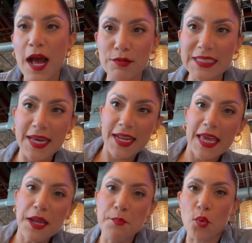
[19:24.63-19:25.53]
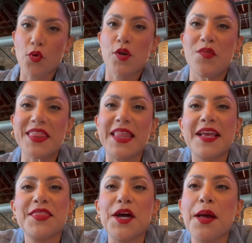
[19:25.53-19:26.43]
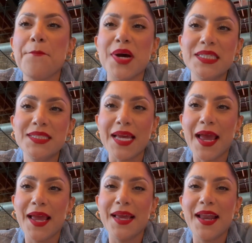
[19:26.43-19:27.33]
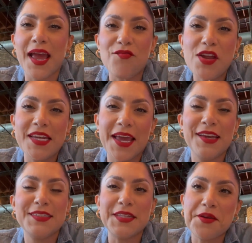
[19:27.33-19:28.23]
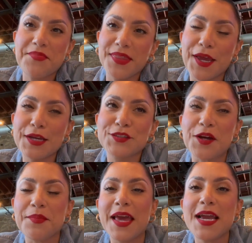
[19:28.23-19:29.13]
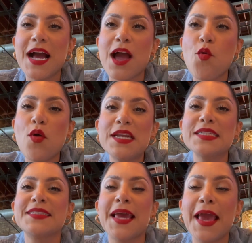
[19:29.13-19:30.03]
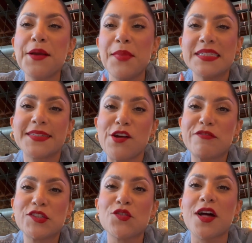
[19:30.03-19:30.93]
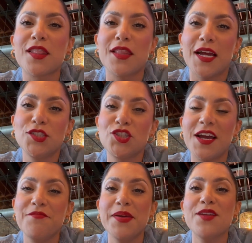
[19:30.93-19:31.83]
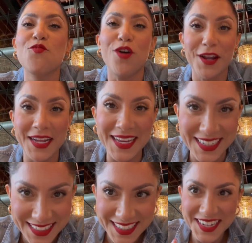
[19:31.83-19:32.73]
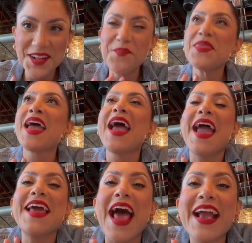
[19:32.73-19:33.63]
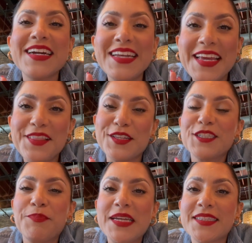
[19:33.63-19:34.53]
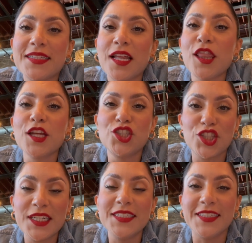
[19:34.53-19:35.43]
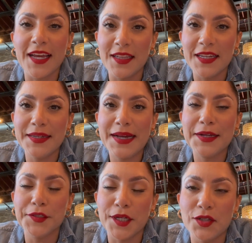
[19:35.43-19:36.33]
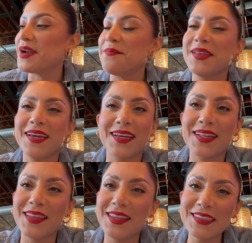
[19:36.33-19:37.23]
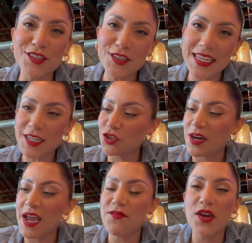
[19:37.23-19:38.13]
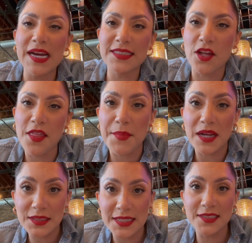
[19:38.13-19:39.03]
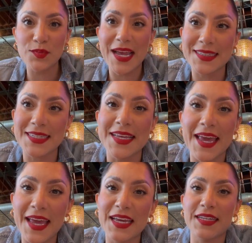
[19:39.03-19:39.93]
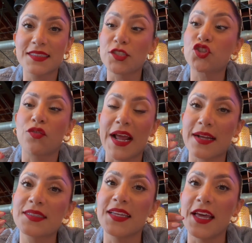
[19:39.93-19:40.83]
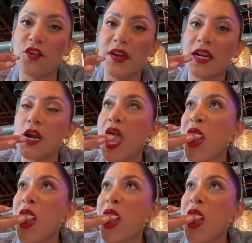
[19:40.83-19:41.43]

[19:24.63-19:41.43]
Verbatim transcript: I was kind of getting bored with like the mundane, everyday, same thing. So I'm like, I want to take myself to a lunch I've been wanting. and I could eat this pizza legit daily. I don't. But I'm like, let's go take a drive. You guys saw the mountains we have to get. It's a trek to get over here